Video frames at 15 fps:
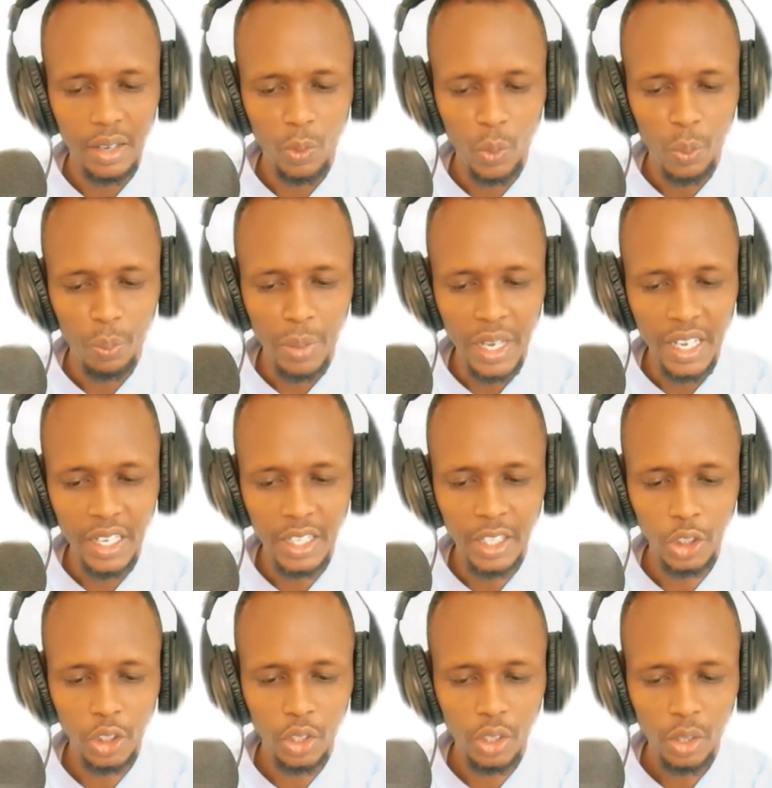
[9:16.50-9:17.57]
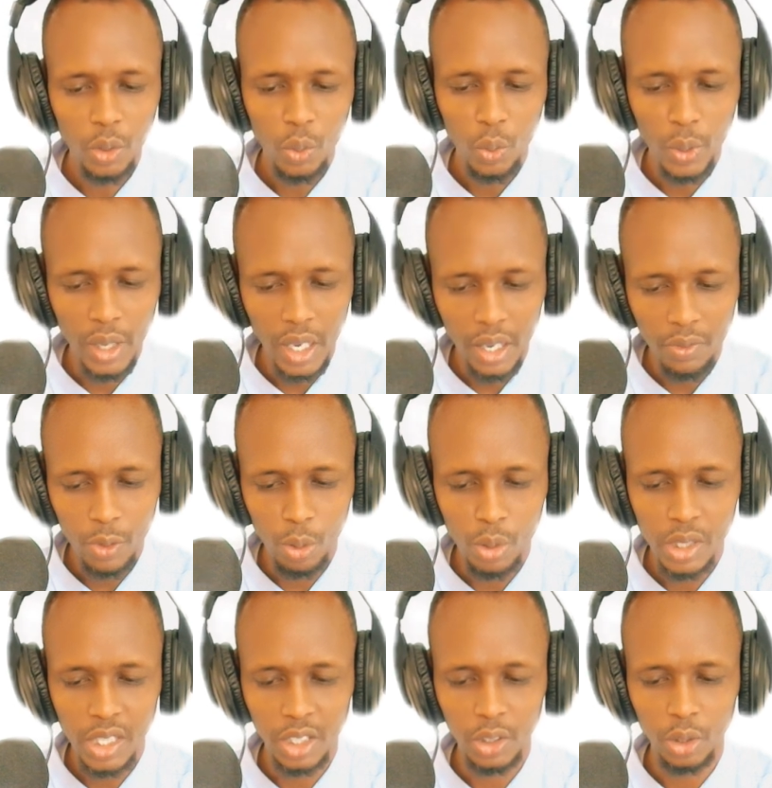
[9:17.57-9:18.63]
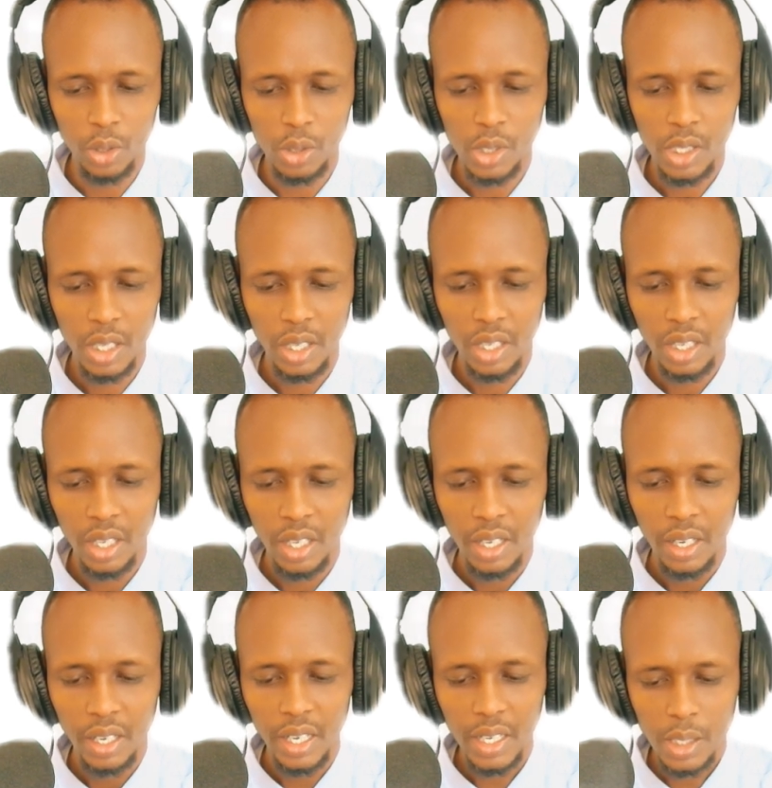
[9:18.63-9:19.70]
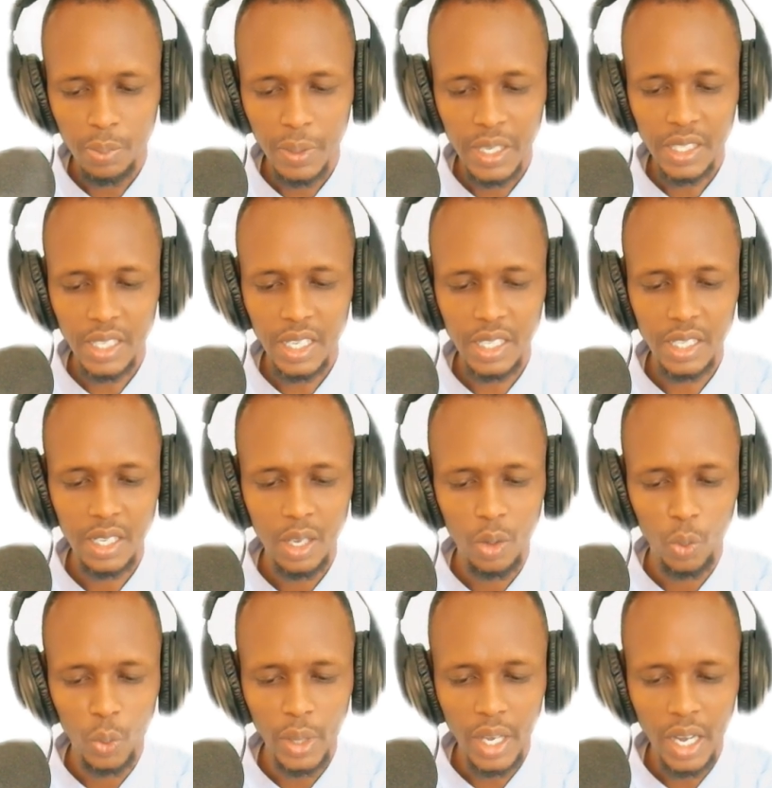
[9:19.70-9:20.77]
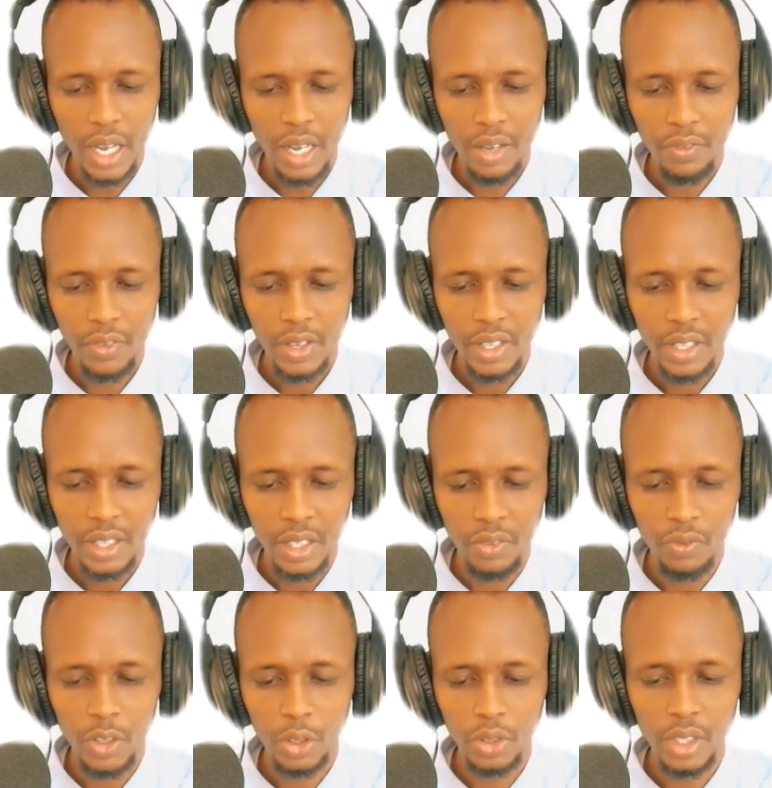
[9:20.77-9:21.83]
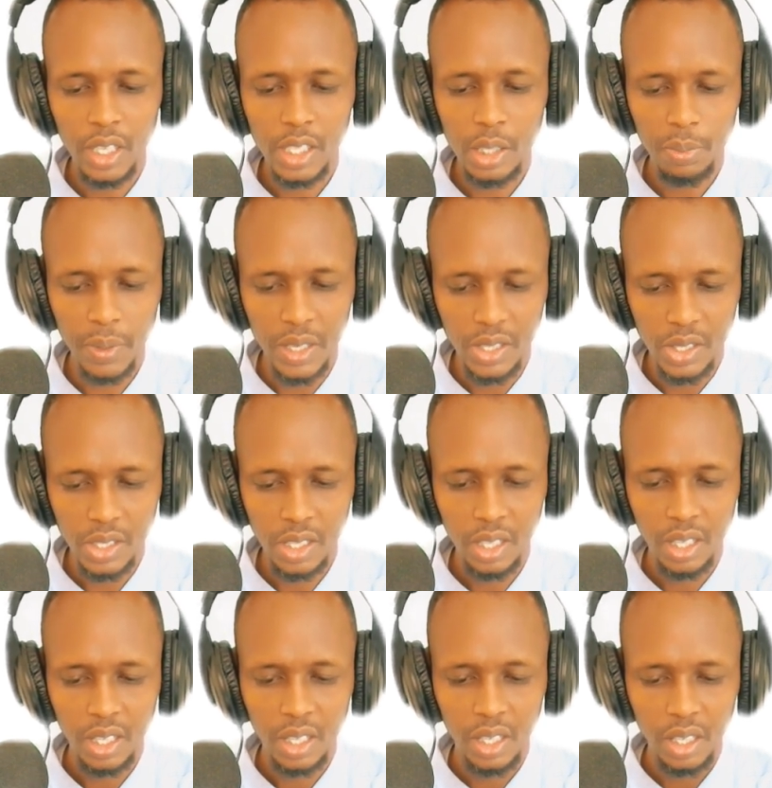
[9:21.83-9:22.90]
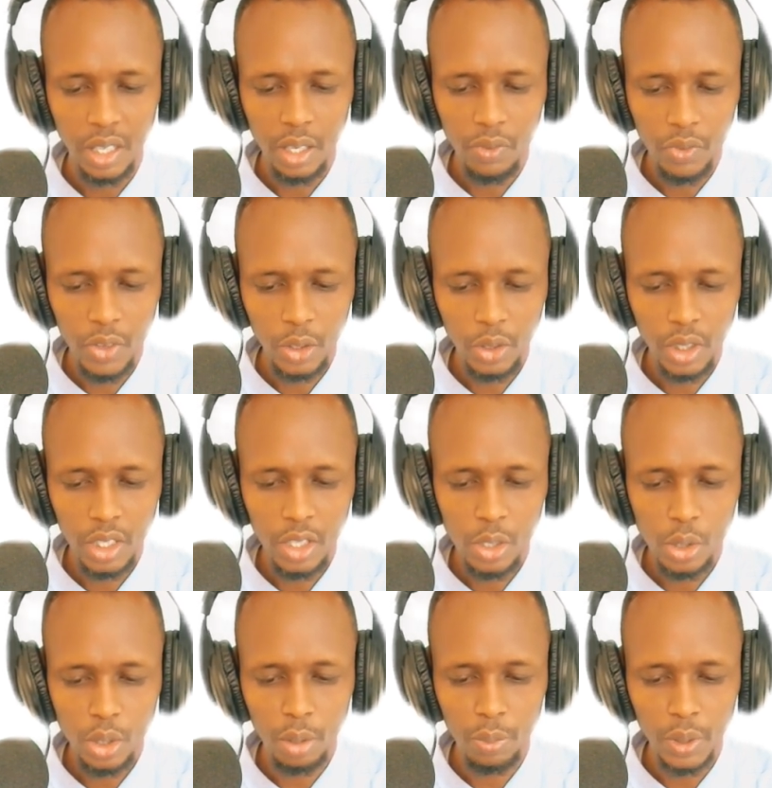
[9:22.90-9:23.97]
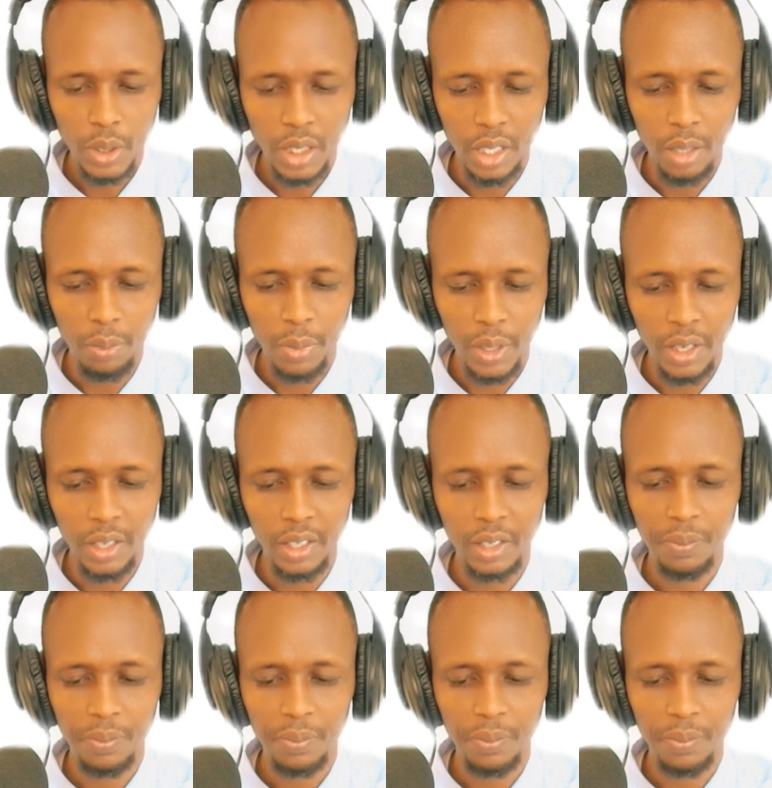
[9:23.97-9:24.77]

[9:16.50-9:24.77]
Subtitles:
By addition, we have those sections. Expenses, we have inventory expense, inventory distributed, billed,